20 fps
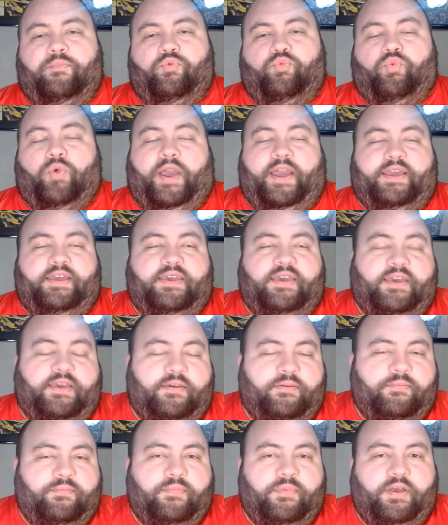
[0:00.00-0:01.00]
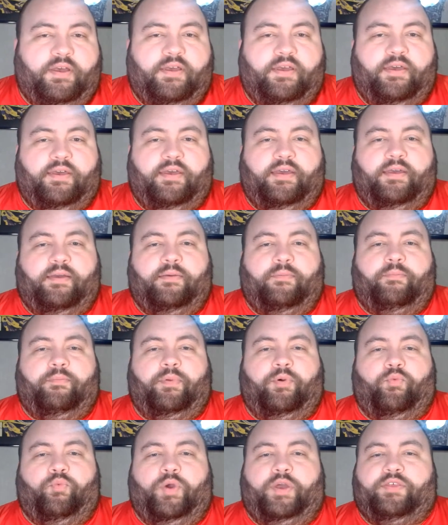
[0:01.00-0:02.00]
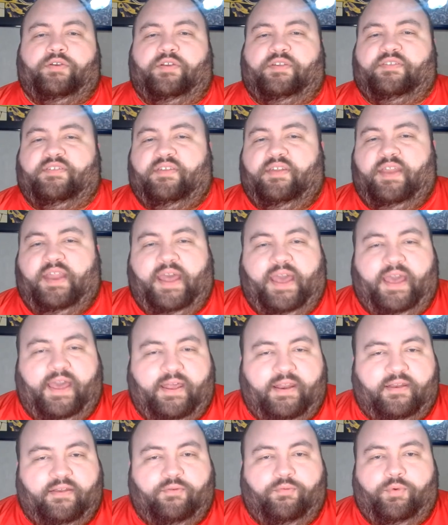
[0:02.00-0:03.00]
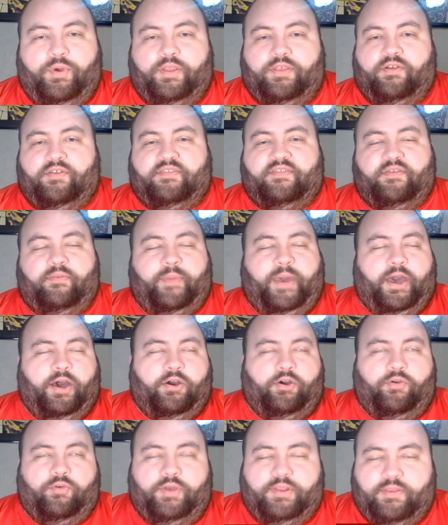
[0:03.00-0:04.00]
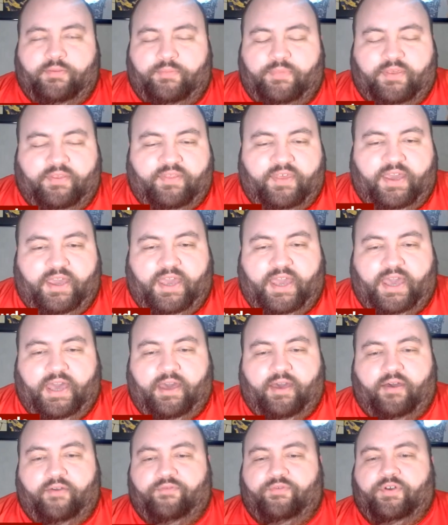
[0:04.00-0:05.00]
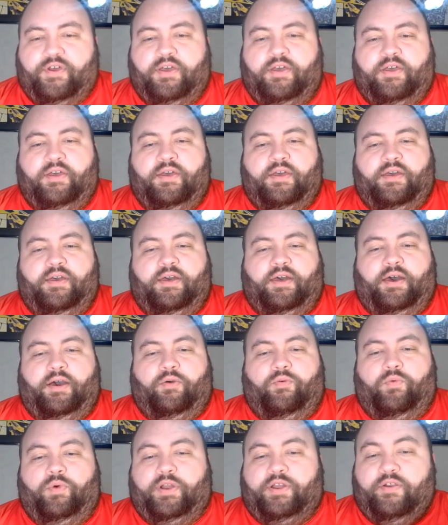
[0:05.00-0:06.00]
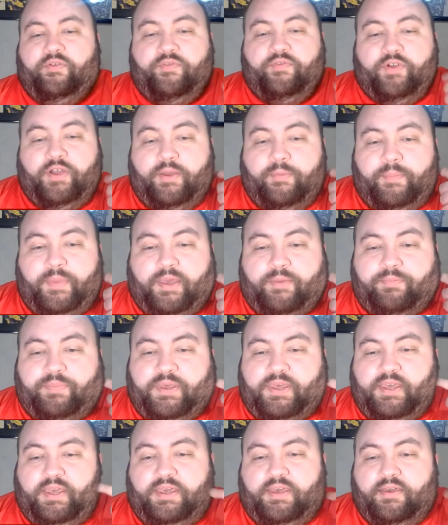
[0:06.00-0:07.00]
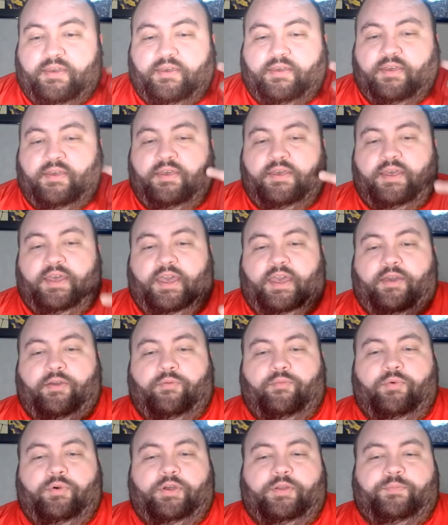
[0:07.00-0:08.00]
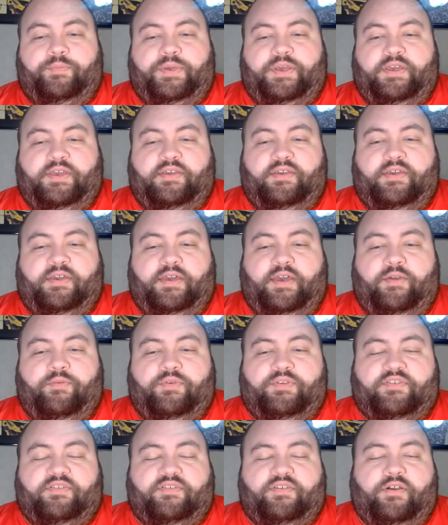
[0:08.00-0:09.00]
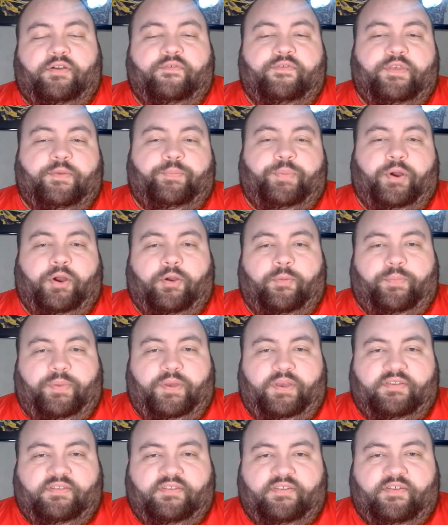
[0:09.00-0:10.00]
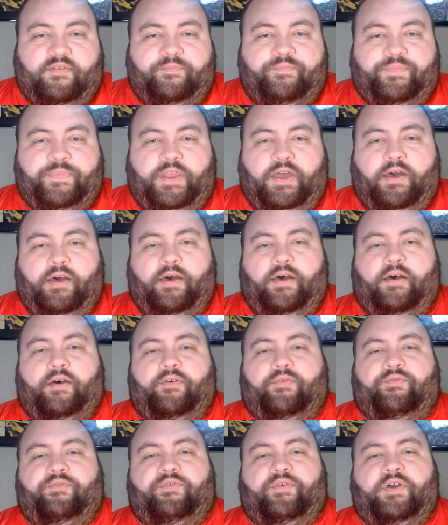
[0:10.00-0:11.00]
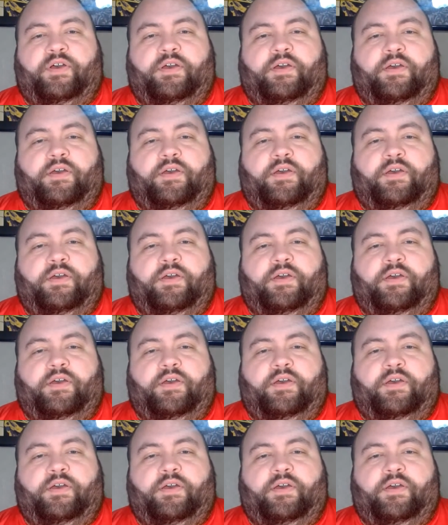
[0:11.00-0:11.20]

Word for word: ranking, it, eh, whether it's net, whether it's some algorithm that they have, uh, whatever it may be it would be it would serve the purpose of